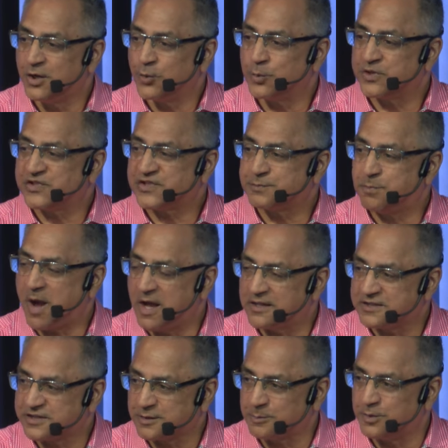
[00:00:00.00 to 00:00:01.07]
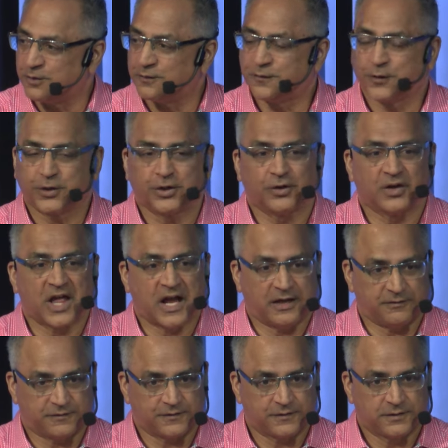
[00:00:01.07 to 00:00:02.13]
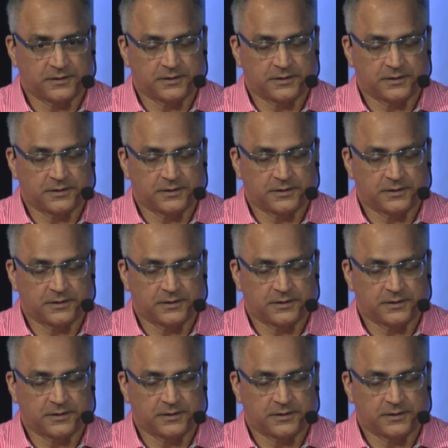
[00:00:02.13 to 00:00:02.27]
responsible for your life?